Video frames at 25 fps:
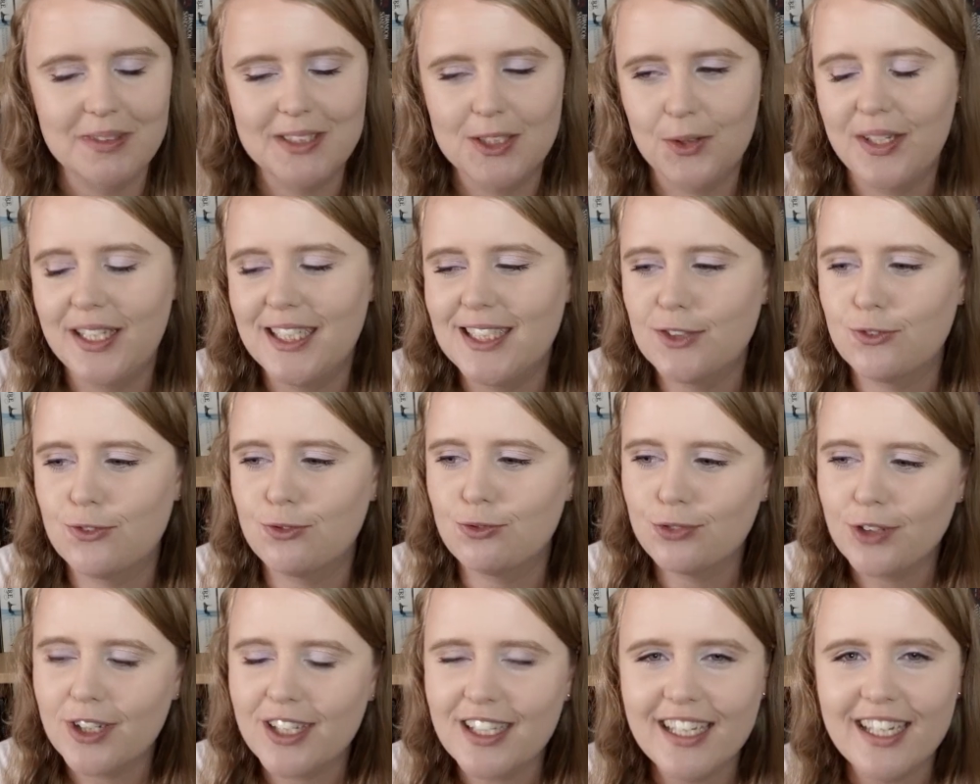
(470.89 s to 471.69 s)
So he's
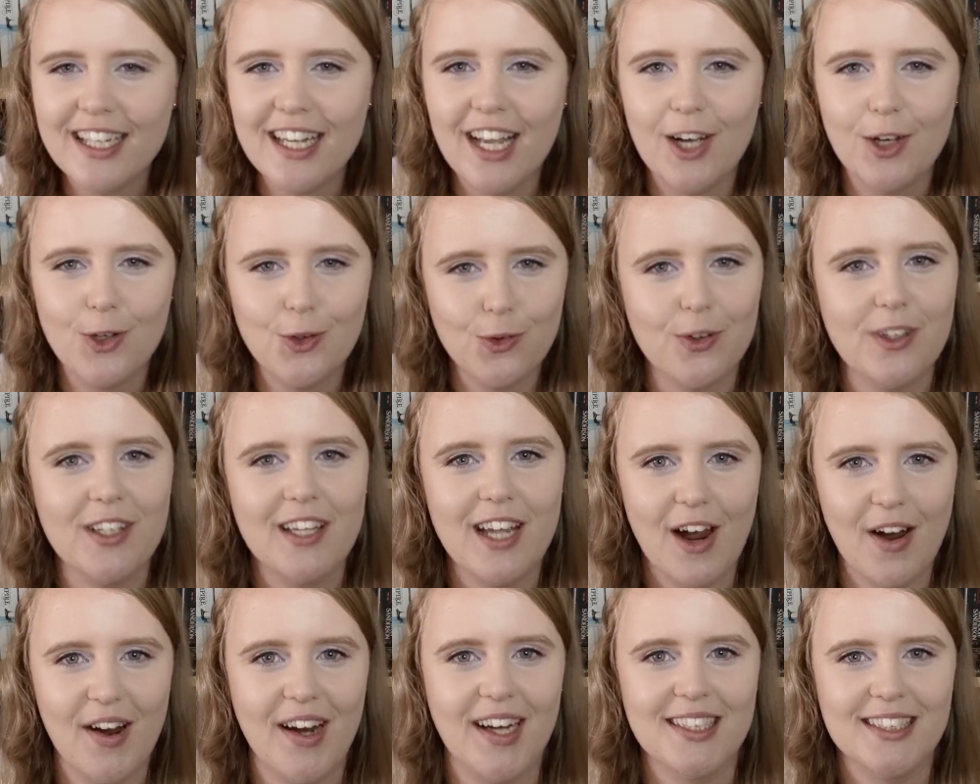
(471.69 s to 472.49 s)
really a good
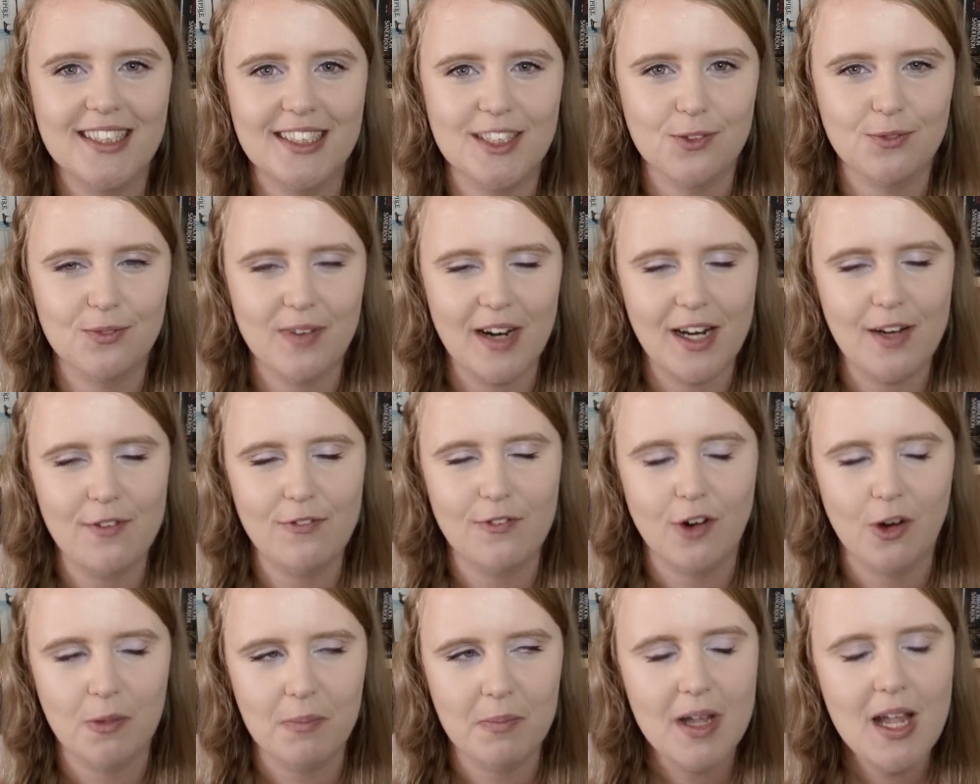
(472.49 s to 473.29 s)
character to read
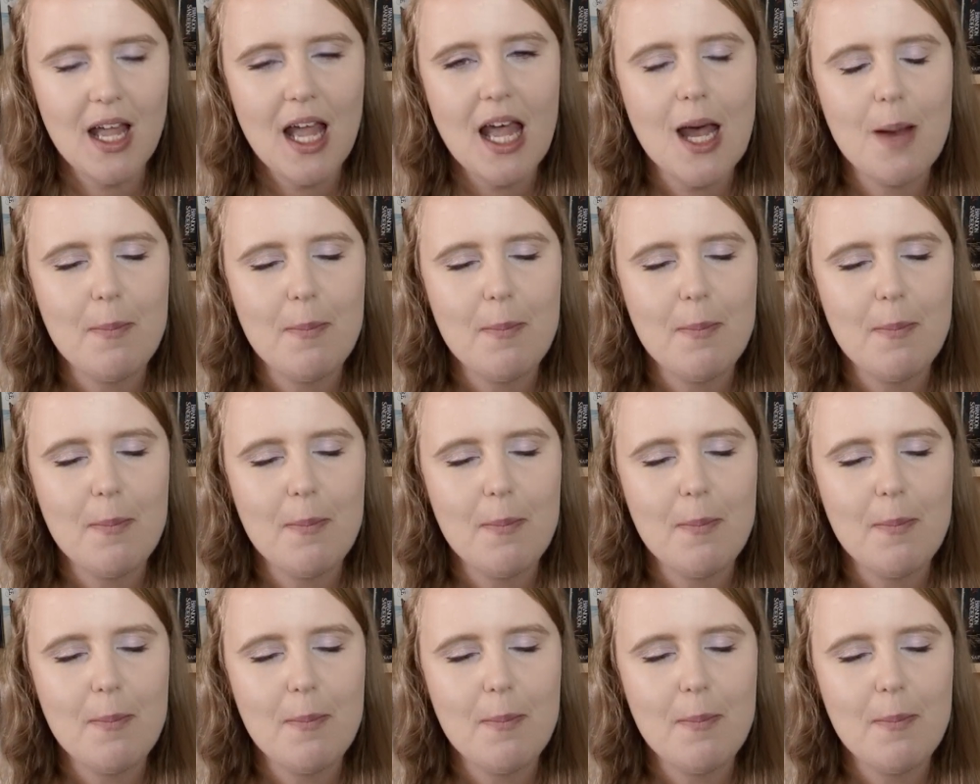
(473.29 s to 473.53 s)
from.